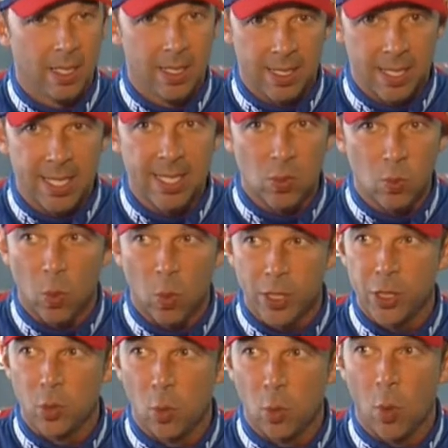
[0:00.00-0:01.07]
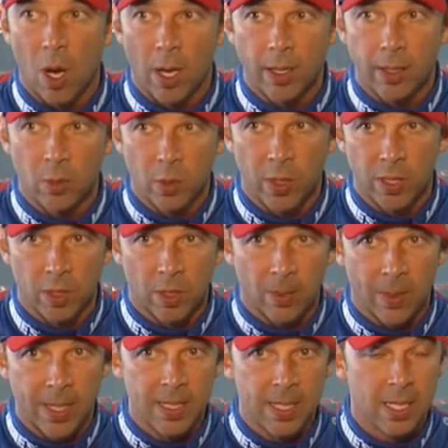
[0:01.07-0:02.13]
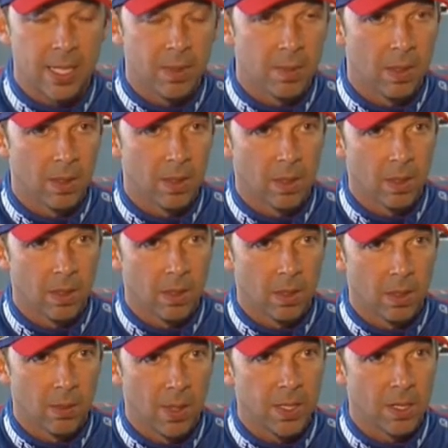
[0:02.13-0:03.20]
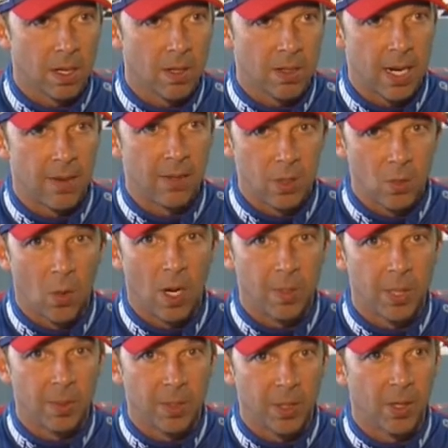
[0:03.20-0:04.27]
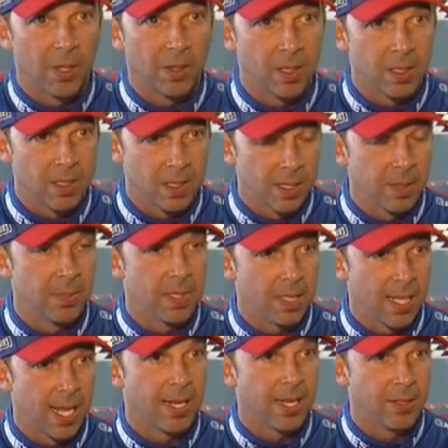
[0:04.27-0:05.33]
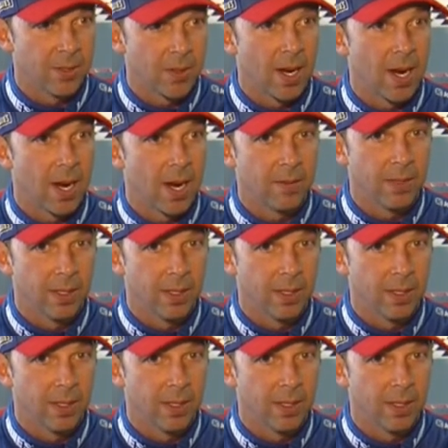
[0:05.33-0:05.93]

this is what you want when you're a race team and a race car driver. You want to be able to go out there and slip and slide and drive,